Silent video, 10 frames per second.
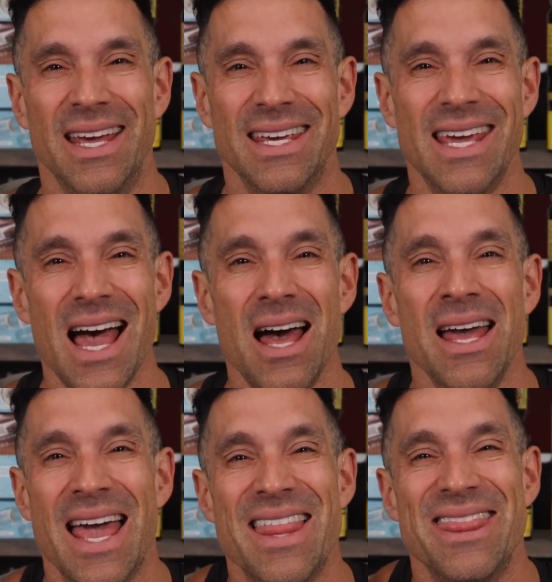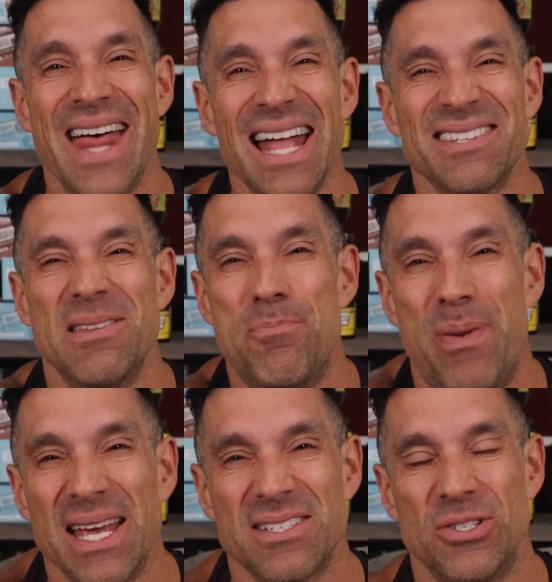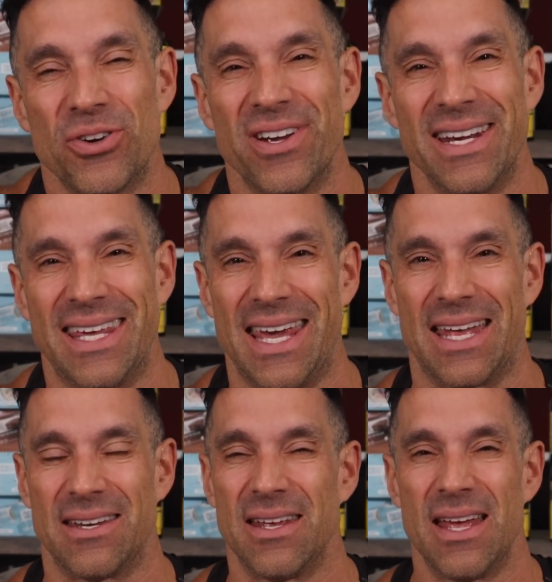yeah, and that's the best you're going to get.